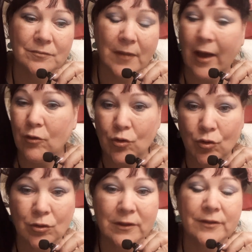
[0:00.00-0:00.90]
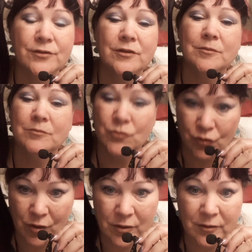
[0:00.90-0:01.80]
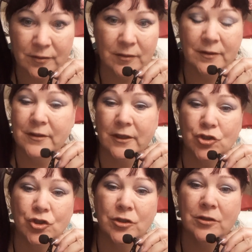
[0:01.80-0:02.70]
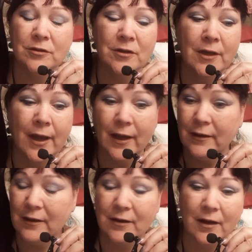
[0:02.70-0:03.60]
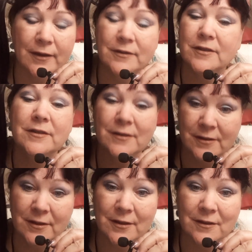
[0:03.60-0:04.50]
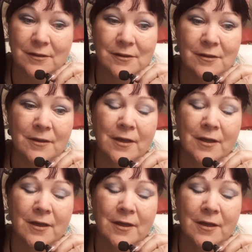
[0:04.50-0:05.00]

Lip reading: alcoholism, drug addiction, it's a disease.